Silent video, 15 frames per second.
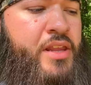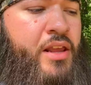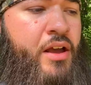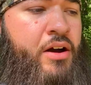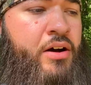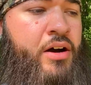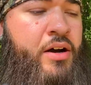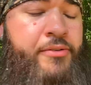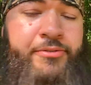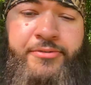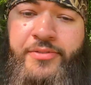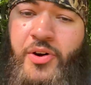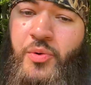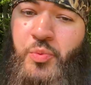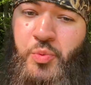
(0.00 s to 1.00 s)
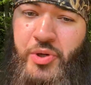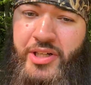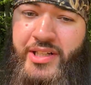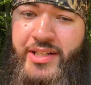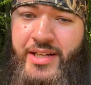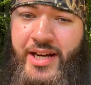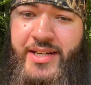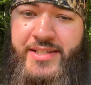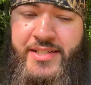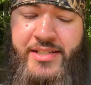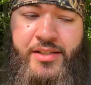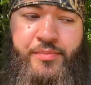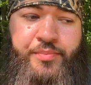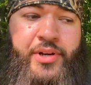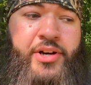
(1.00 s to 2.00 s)
Felt really nice in
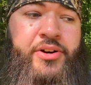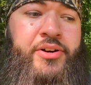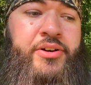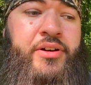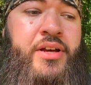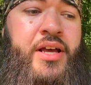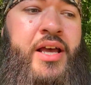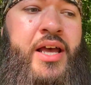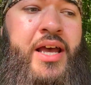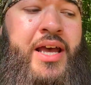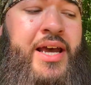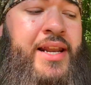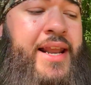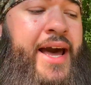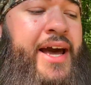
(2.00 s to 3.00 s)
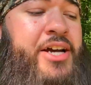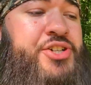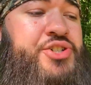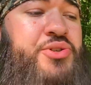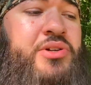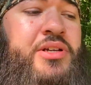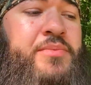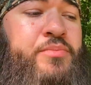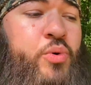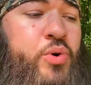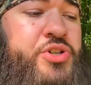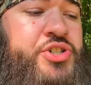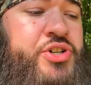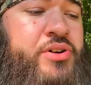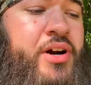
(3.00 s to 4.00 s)
the beard and actually
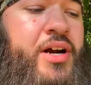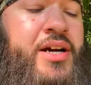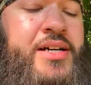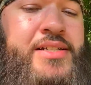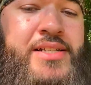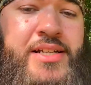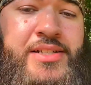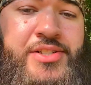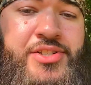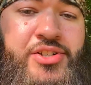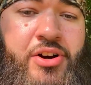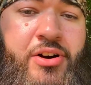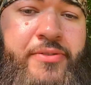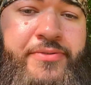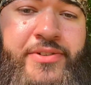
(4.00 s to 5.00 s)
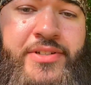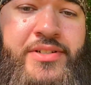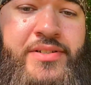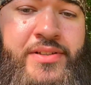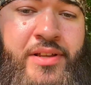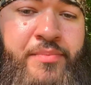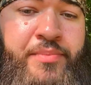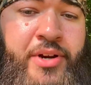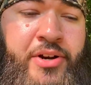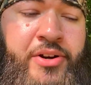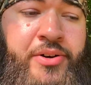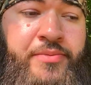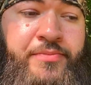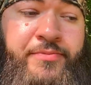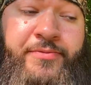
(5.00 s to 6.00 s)
moisturized and softened the
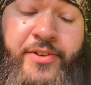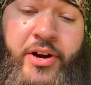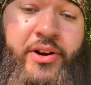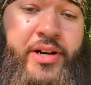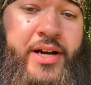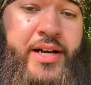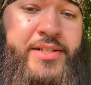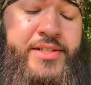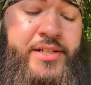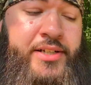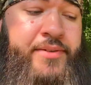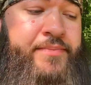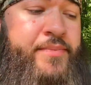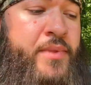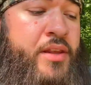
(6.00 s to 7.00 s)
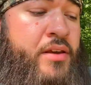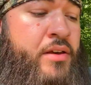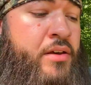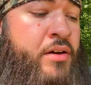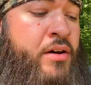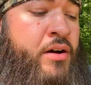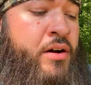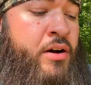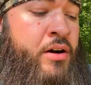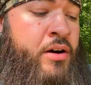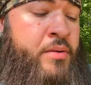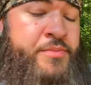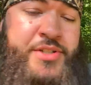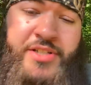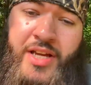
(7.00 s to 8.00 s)
beard very nicely.
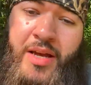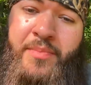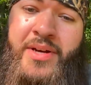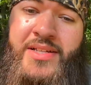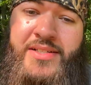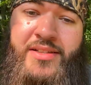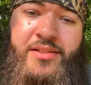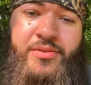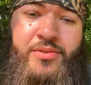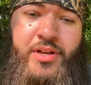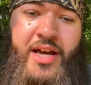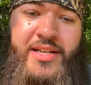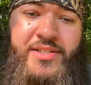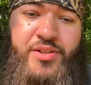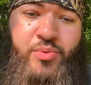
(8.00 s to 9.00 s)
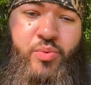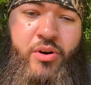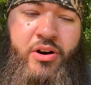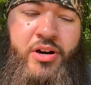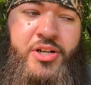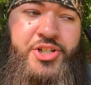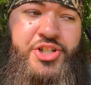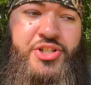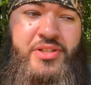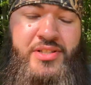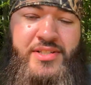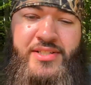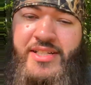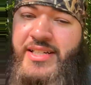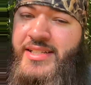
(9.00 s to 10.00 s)
Same as the wash. The
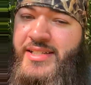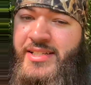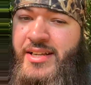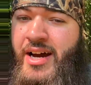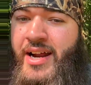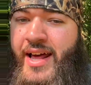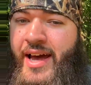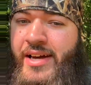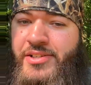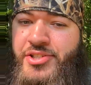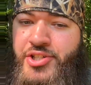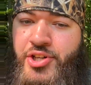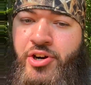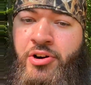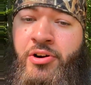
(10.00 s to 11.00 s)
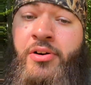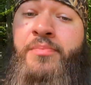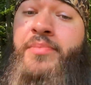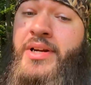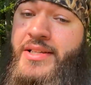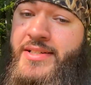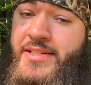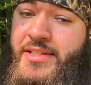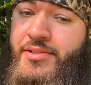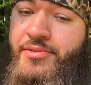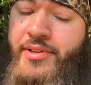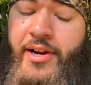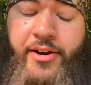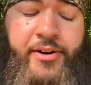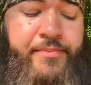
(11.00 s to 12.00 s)
scent's not as strong, but it's still
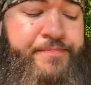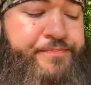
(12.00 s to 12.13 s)
there.